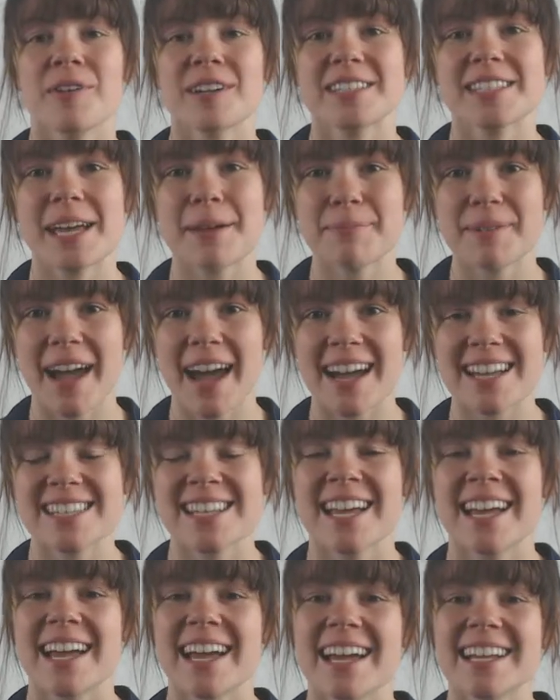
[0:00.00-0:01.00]
What's up, guys?
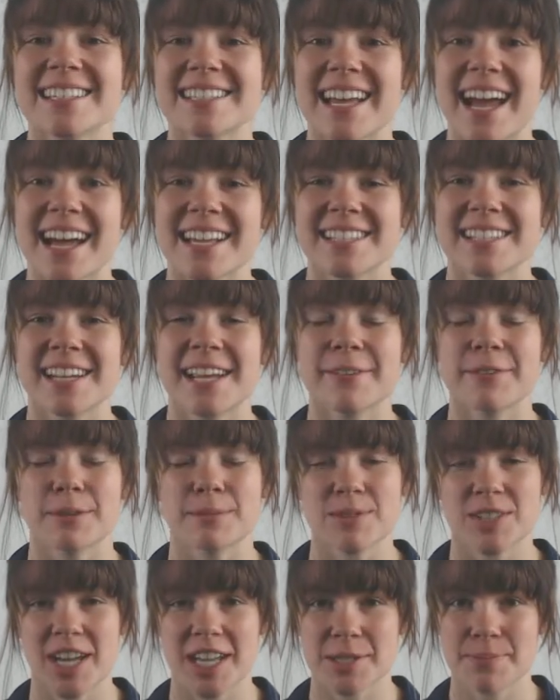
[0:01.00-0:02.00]
It's Cassidy
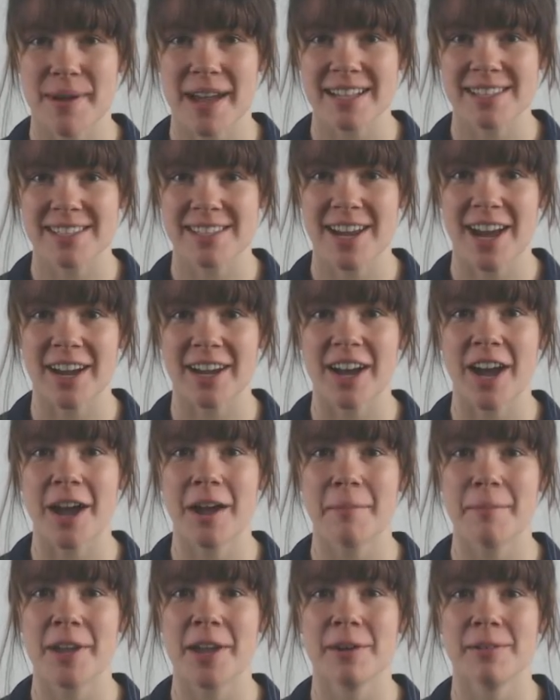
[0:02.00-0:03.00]
from
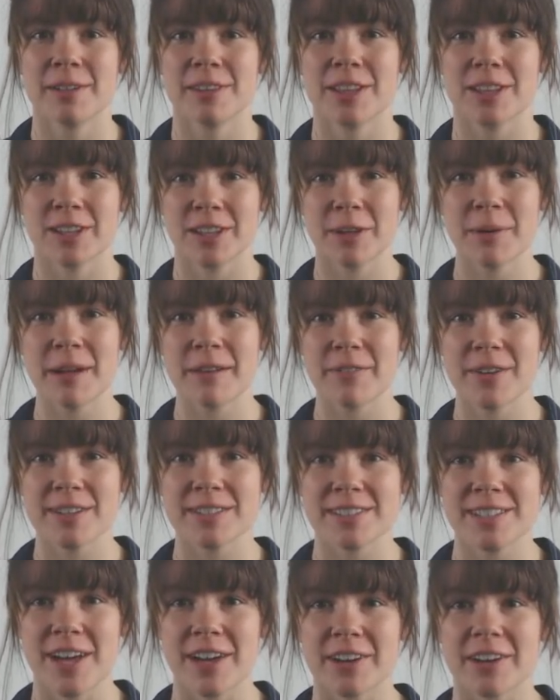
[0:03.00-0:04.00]
JustBats.com here with the
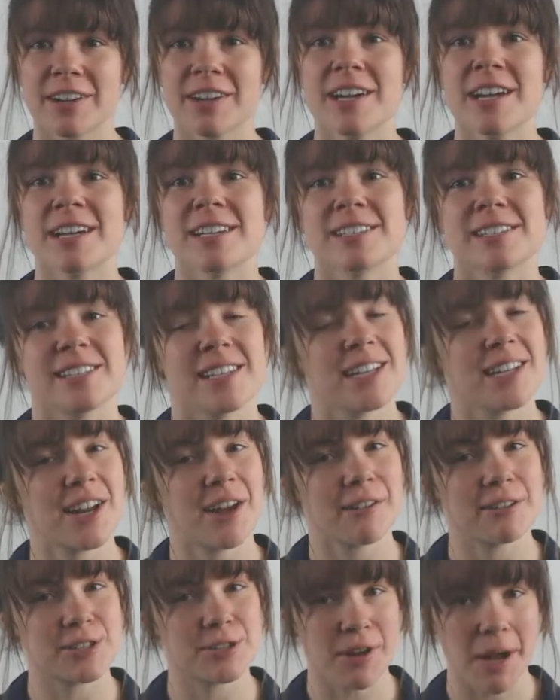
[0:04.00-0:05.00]
Louisville Slugger
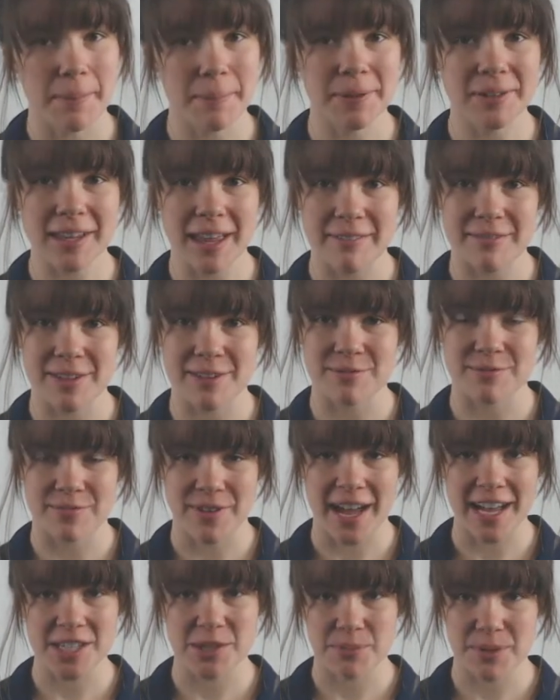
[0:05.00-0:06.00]
XENO Drop 11
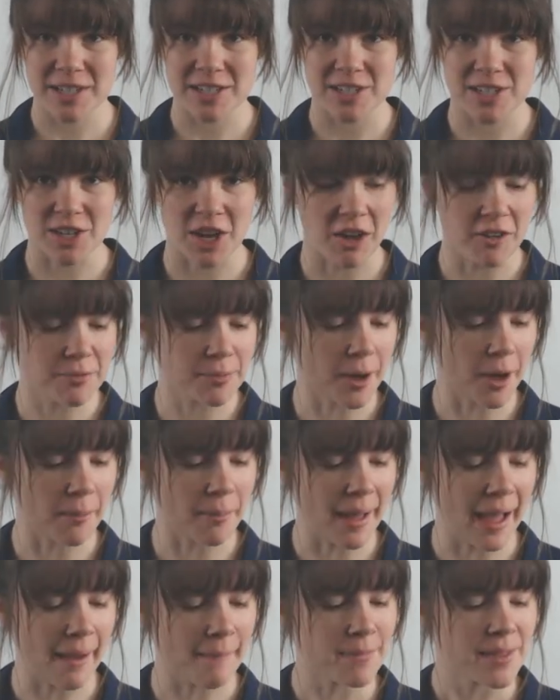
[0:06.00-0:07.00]
Fastpitch
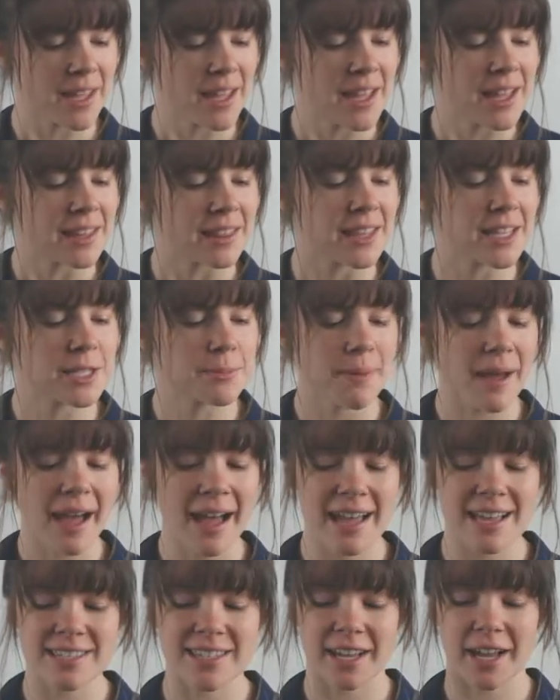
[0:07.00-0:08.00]
Softball Bat. This
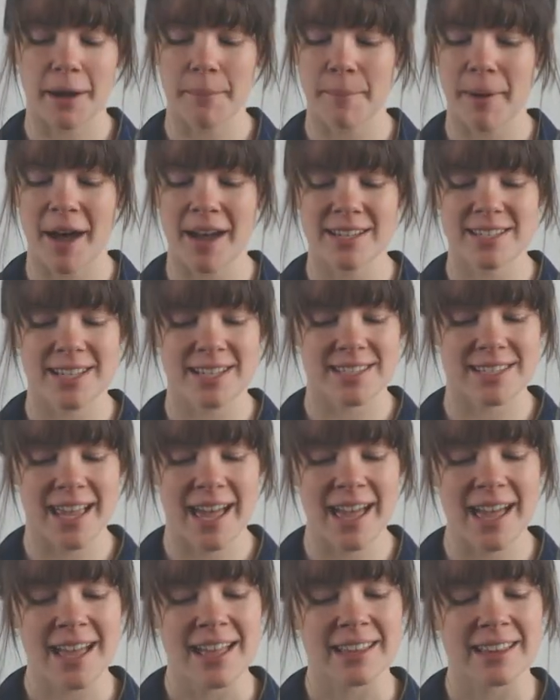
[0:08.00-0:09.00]
bat is a composite
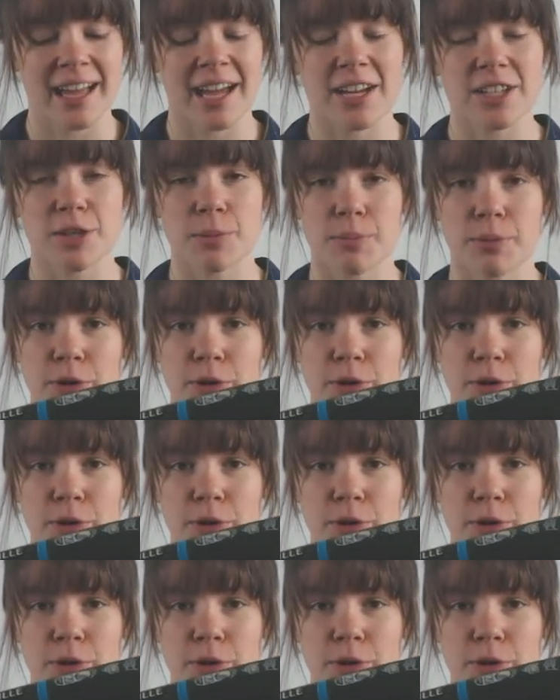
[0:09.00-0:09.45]
set that is